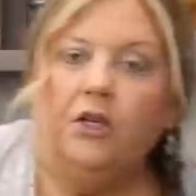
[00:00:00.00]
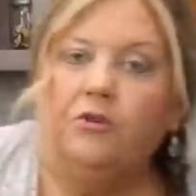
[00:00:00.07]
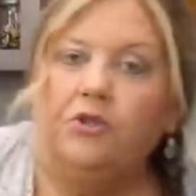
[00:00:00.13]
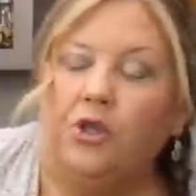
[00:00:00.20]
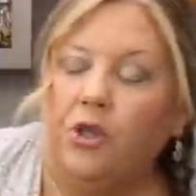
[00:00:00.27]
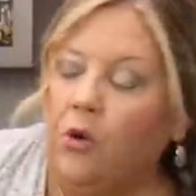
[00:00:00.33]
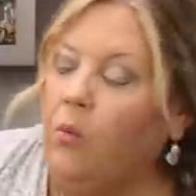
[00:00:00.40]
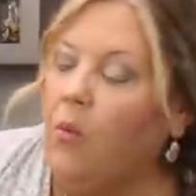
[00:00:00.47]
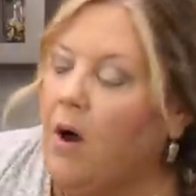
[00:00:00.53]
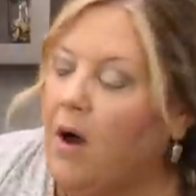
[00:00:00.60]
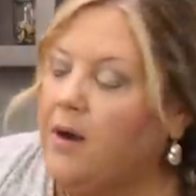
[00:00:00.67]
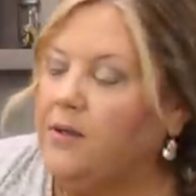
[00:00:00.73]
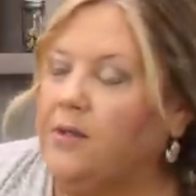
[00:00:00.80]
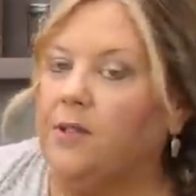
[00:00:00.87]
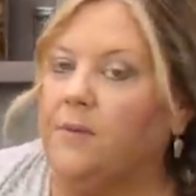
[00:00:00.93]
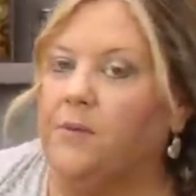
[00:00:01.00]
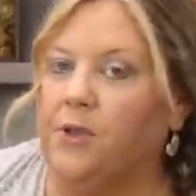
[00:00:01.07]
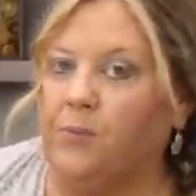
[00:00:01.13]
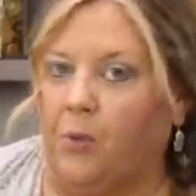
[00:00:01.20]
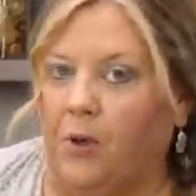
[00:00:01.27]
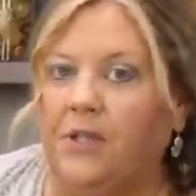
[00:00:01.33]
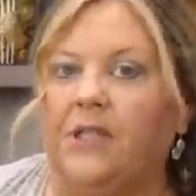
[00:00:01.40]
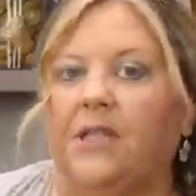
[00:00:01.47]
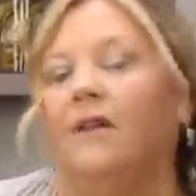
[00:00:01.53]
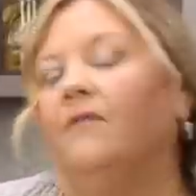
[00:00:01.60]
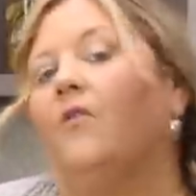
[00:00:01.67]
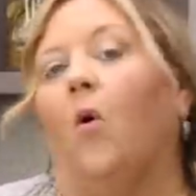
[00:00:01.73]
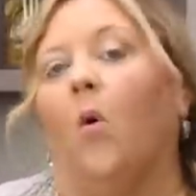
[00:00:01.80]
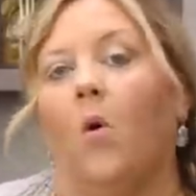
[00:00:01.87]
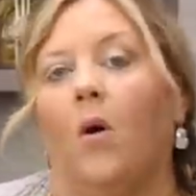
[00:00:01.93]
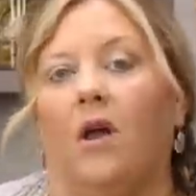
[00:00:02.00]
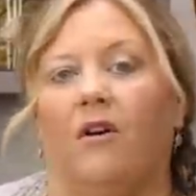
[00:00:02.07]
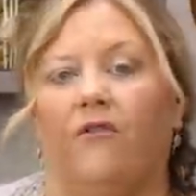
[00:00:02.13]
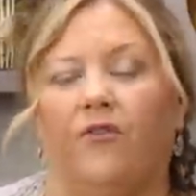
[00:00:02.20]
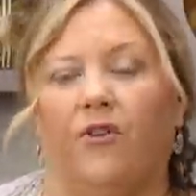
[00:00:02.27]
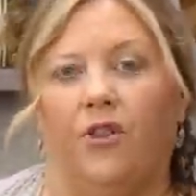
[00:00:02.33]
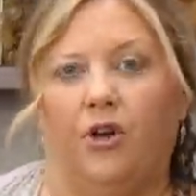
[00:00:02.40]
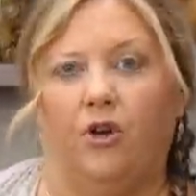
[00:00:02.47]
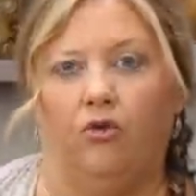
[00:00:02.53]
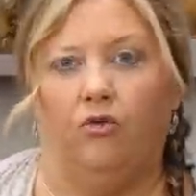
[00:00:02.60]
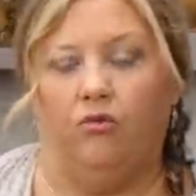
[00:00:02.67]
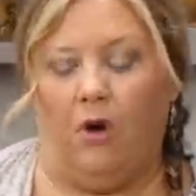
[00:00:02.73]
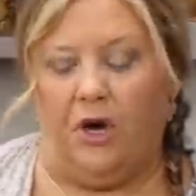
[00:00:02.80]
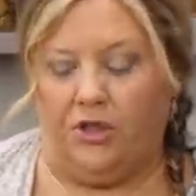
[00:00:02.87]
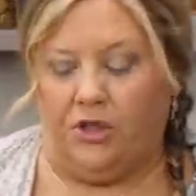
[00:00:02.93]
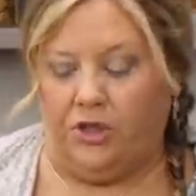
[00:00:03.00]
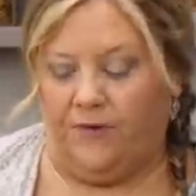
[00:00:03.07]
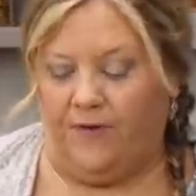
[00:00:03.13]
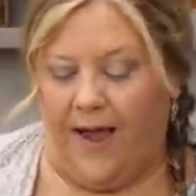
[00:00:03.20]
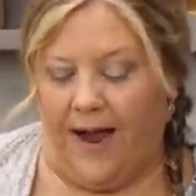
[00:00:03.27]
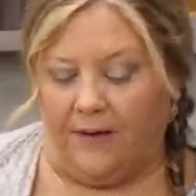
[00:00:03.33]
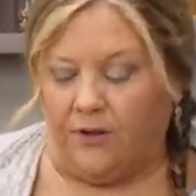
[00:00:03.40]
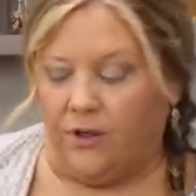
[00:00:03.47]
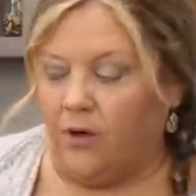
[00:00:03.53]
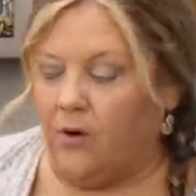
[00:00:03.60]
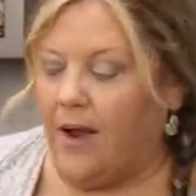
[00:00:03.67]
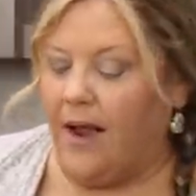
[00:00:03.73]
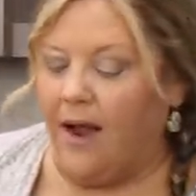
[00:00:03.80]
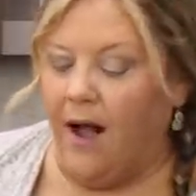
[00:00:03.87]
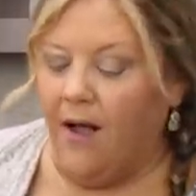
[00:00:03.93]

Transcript: you do want some spritzing of oil for the crunch factor, okay?